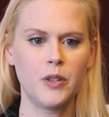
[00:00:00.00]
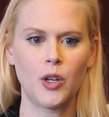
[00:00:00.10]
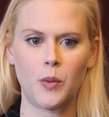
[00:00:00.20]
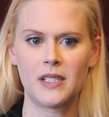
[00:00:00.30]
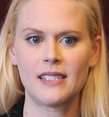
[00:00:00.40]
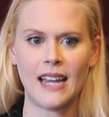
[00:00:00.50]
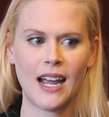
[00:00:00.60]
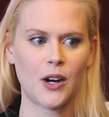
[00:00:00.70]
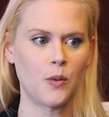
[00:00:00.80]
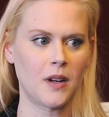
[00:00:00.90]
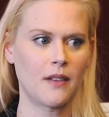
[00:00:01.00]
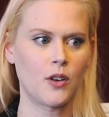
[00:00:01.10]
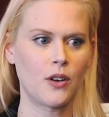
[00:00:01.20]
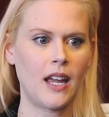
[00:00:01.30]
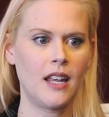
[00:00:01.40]
you know, a snack or
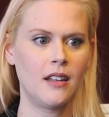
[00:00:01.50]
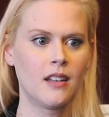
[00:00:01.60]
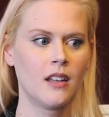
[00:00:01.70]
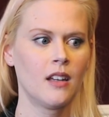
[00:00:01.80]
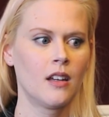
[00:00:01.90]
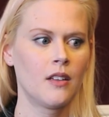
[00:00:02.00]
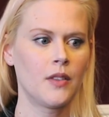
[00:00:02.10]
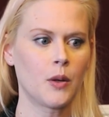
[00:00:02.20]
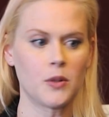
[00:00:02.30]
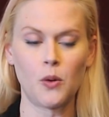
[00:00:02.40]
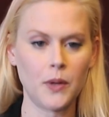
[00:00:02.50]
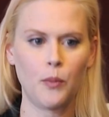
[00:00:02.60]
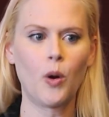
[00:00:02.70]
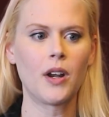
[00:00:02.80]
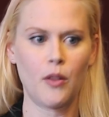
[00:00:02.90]
whatever, and there was only
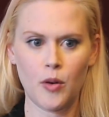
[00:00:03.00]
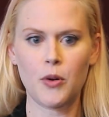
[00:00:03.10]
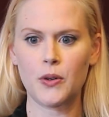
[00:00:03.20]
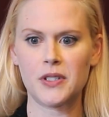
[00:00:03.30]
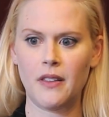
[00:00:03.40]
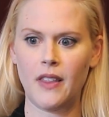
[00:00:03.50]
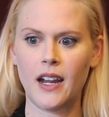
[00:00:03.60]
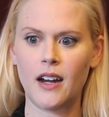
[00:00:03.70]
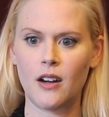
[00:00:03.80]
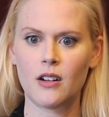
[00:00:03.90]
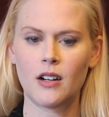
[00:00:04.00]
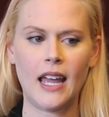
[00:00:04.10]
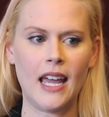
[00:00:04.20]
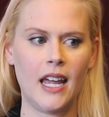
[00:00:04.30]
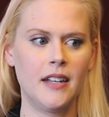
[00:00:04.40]
one other person there,
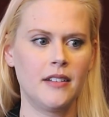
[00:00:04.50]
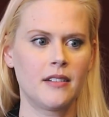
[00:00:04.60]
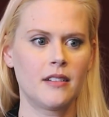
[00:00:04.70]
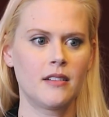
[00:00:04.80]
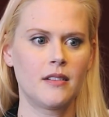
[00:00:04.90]
and